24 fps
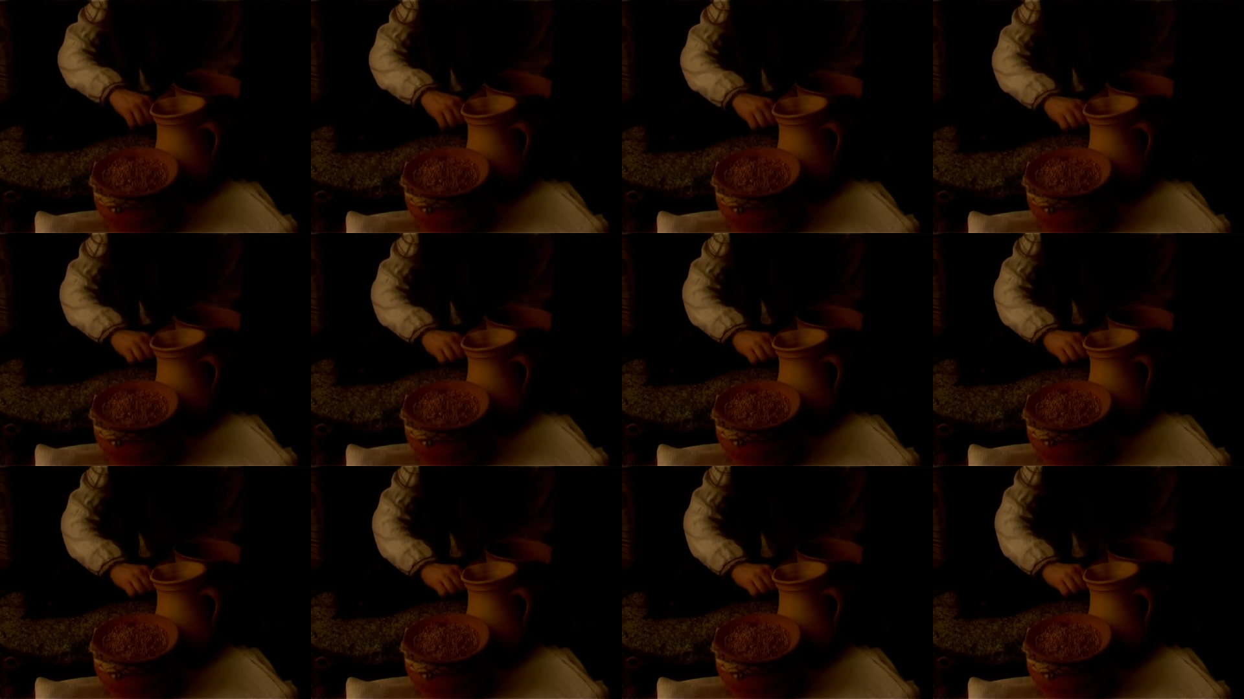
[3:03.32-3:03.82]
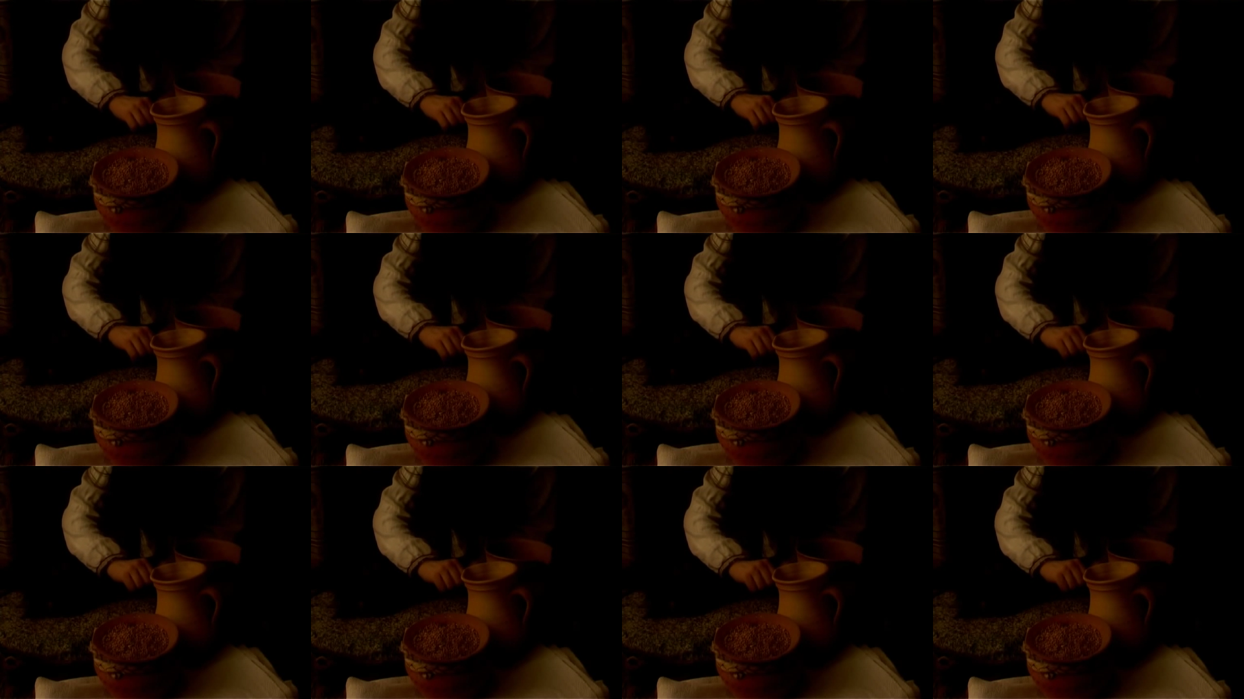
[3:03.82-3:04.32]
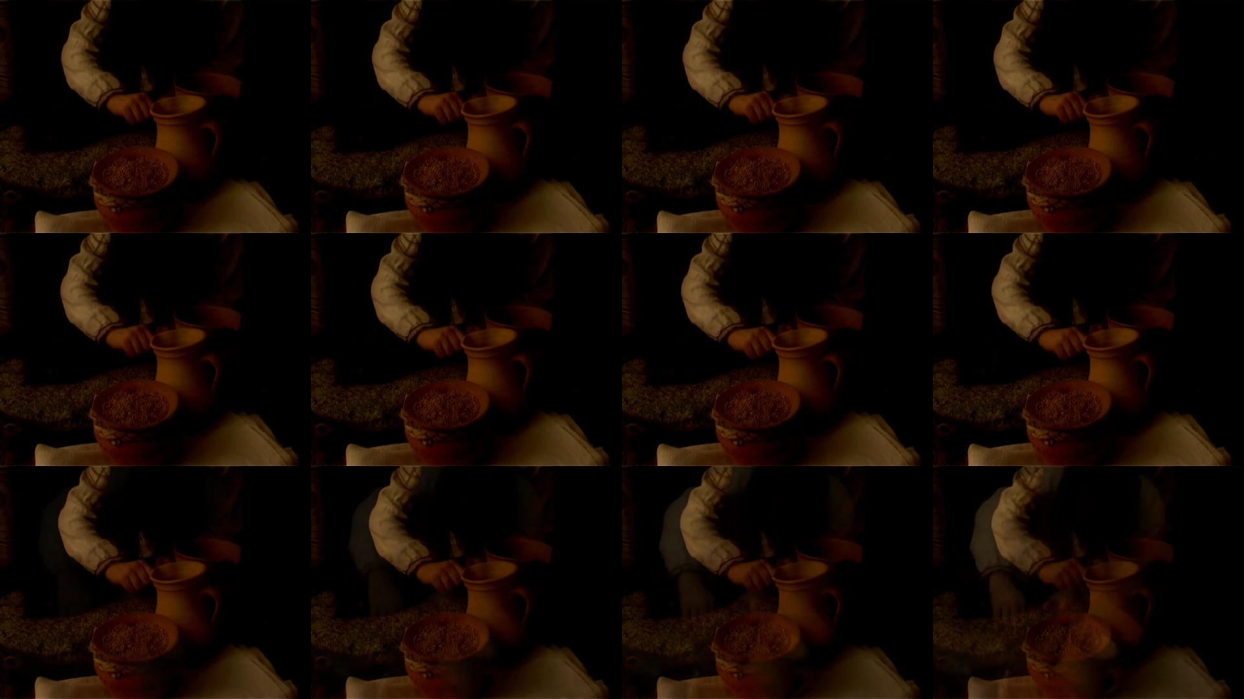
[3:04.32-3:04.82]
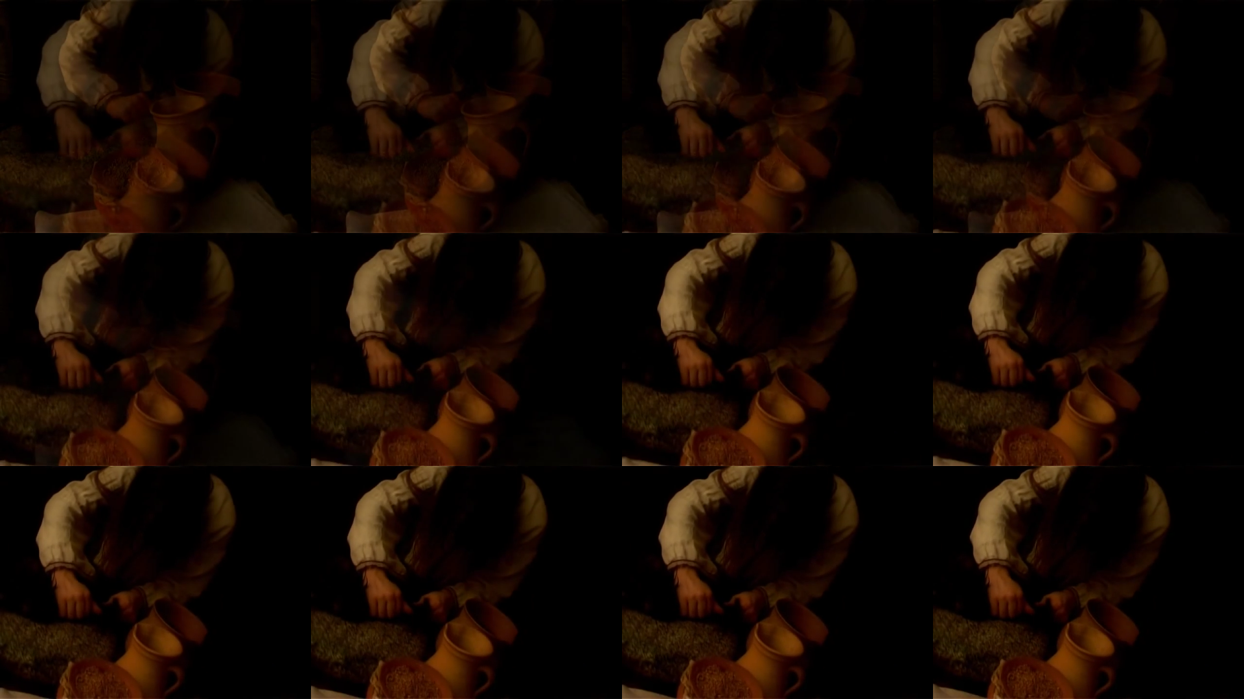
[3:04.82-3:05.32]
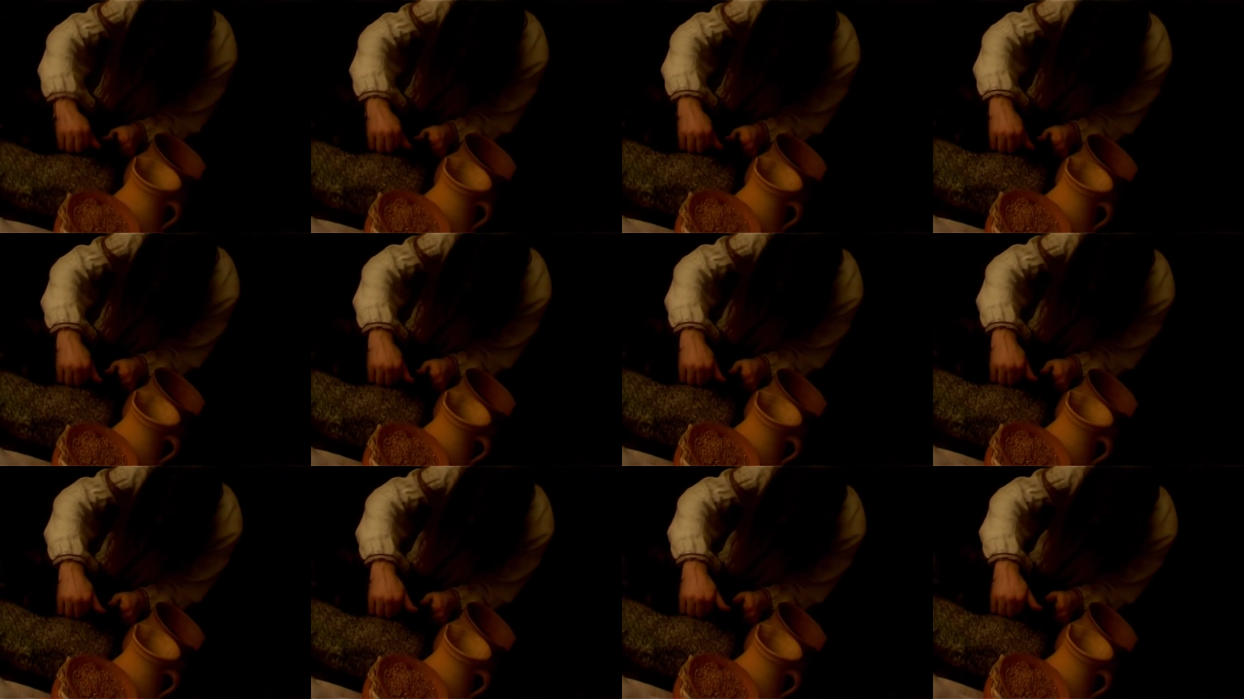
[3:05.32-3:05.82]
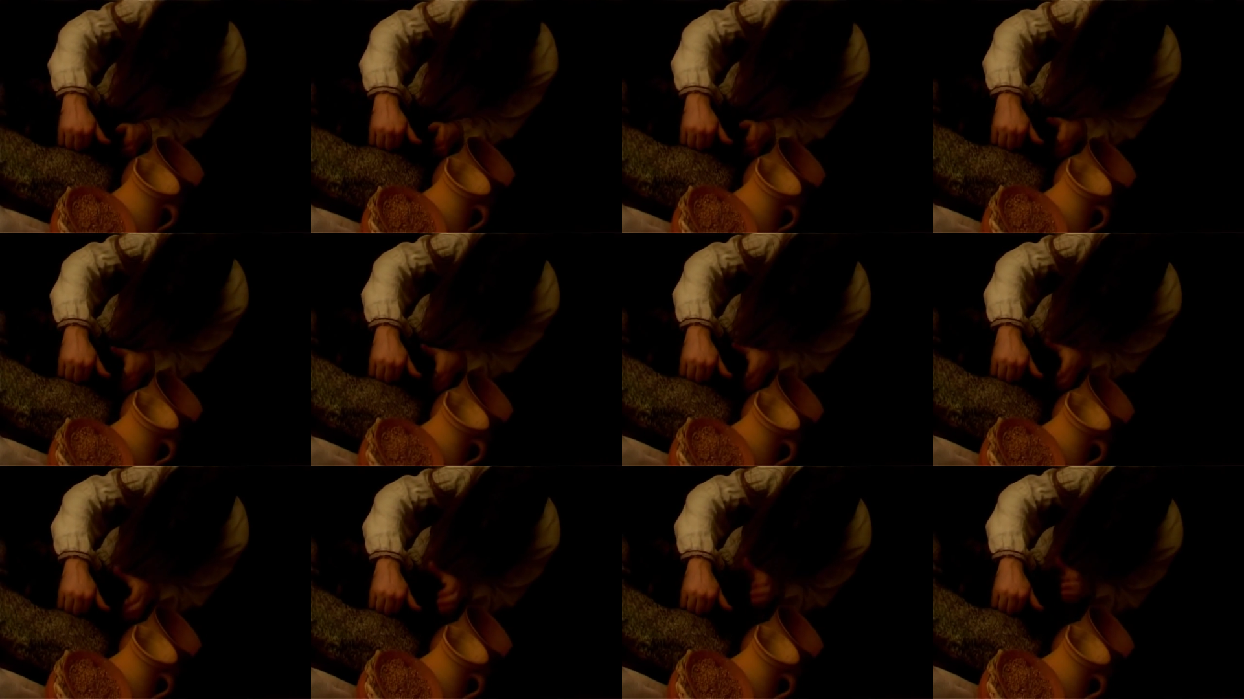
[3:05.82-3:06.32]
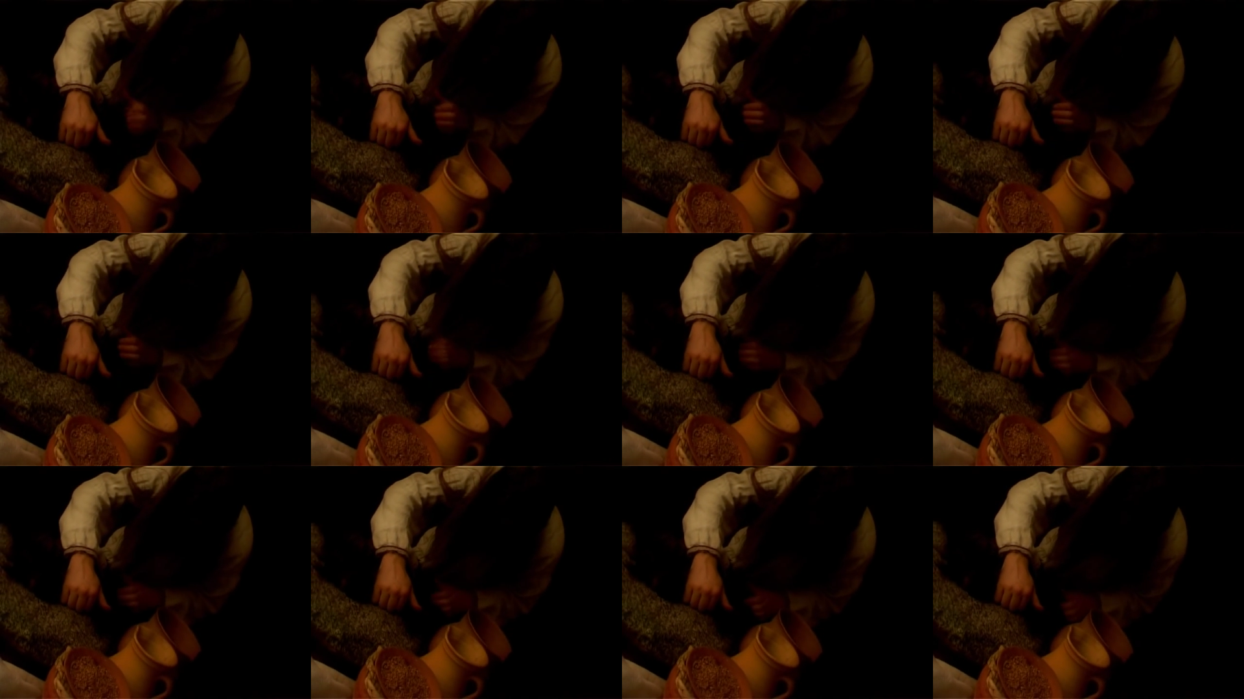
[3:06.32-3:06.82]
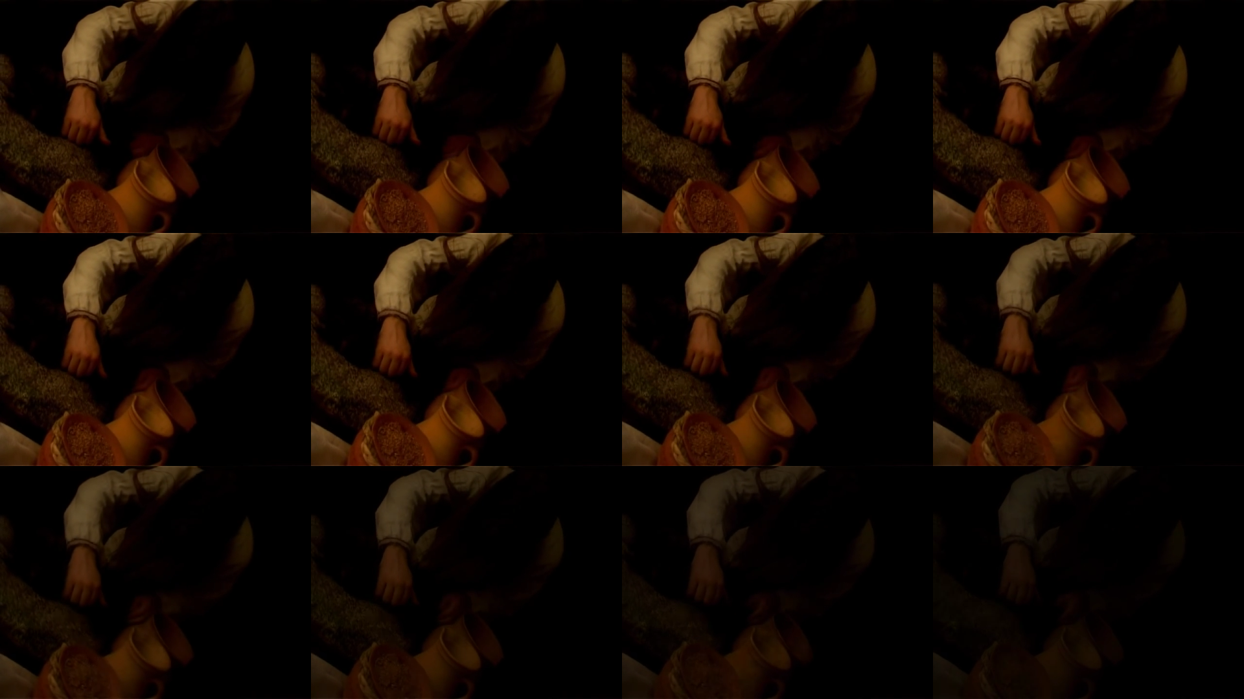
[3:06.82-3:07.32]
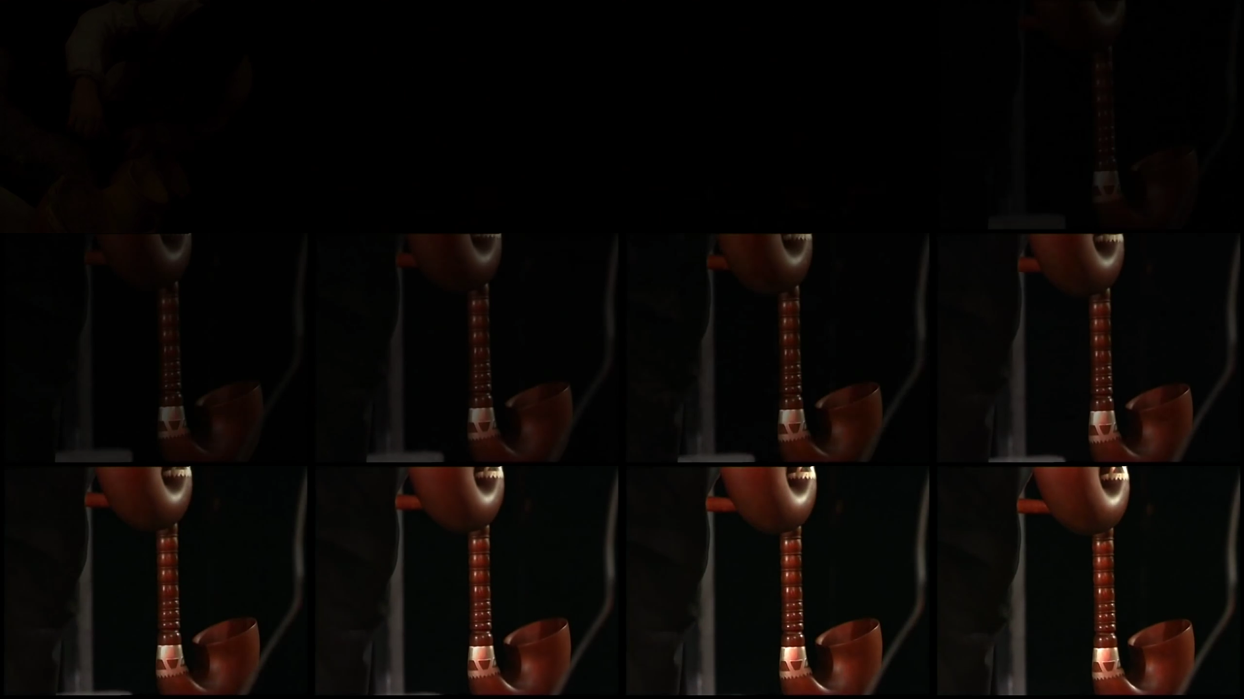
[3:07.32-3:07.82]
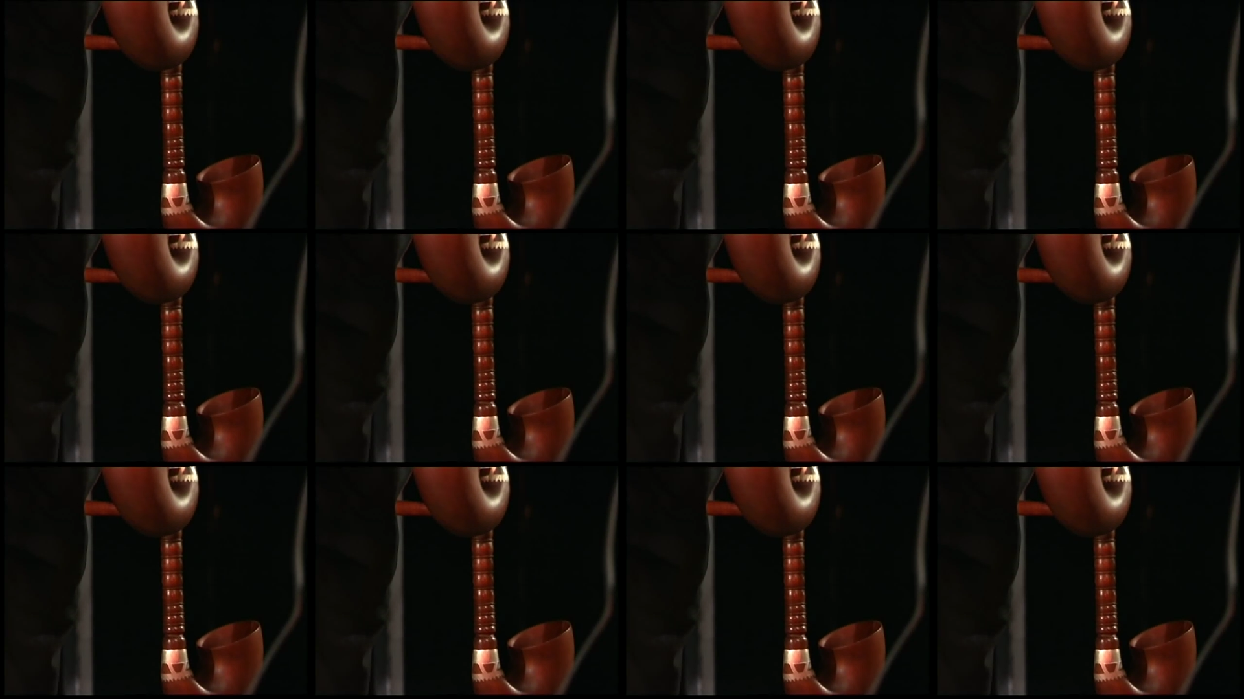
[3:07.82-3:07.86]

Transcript: No face is visible, so there are no lips to read.